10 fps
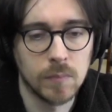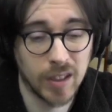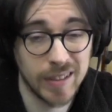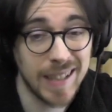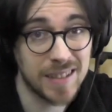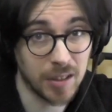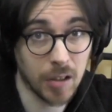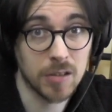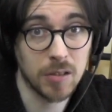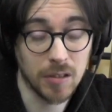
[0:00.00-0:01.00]
Got nice
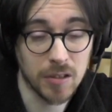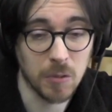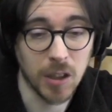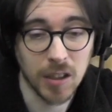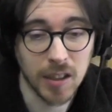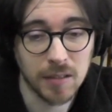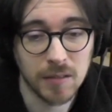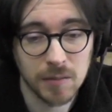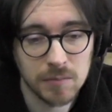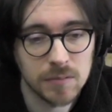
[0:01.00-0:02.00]
socks on as well. Like,
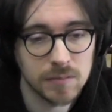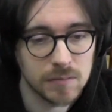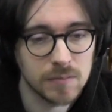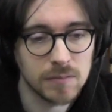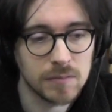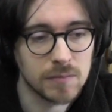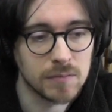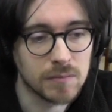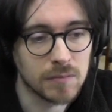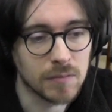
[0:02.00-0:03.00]

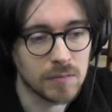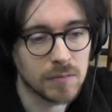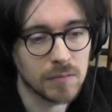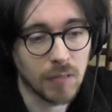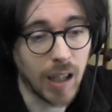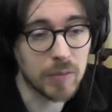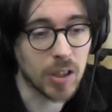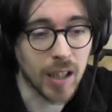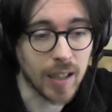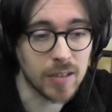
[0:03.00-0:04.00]
I haven't
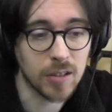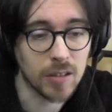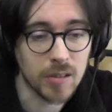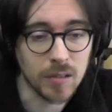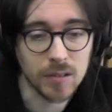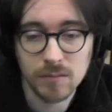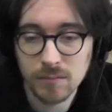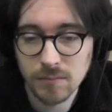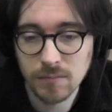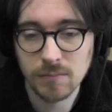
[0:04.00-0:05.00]
got any socks on.
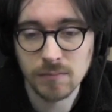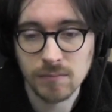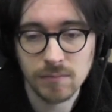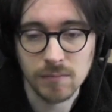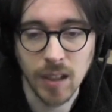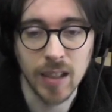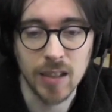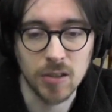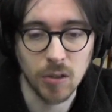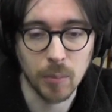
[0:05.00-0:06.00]
I need to
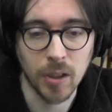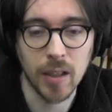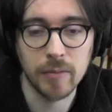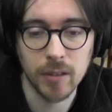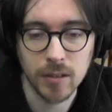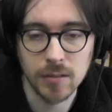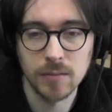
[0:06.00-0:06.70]
sort my life out.